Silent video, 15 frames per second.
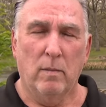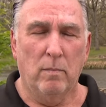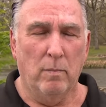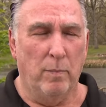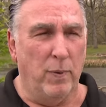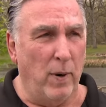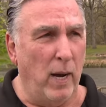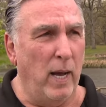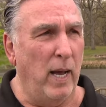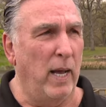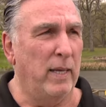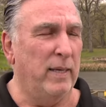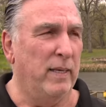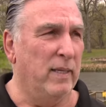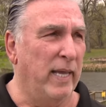
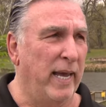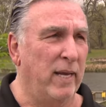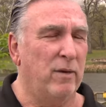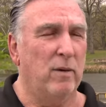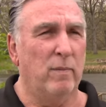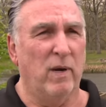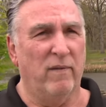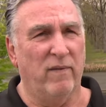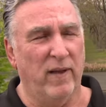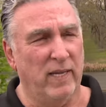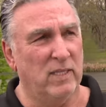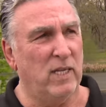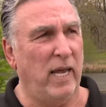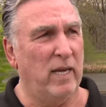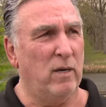Braun and Landrum or Van
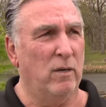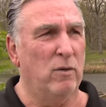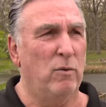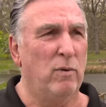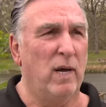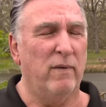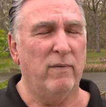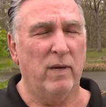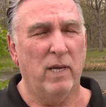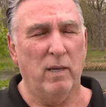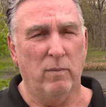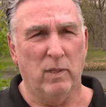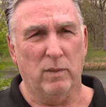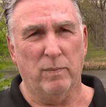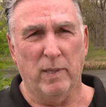Slyke or whoever he
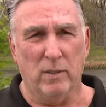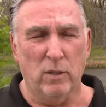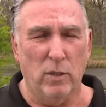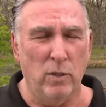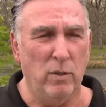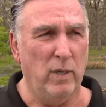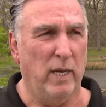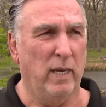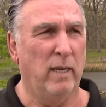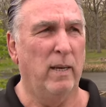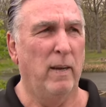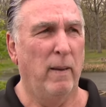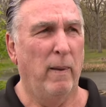was platooning,